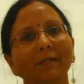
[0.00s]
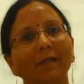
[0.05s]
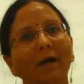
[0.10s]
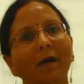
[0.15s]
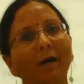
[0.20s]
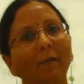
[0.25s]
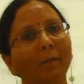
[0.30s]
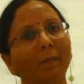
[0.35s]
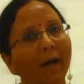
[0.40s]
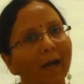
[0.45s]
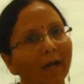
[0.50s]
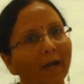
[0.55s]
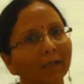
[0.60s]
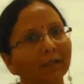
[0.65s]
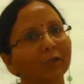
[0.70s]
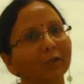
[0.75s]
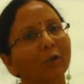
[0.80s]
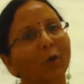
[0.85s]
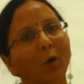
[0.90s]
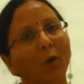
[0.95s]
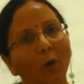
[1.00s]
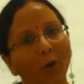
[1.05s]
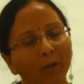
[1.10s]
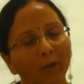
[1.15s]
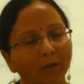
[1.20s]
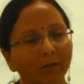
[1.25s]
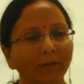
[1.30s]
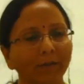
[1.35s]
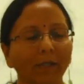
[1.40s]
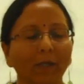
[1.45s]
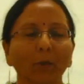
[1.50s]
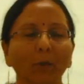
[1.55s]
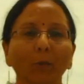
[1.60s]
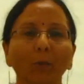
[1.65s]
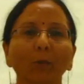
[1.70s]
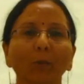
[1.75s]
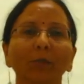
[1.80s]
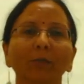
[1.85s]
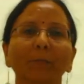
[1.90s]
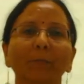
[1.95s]
are bad or they are
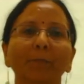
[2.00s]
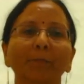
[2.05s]
good.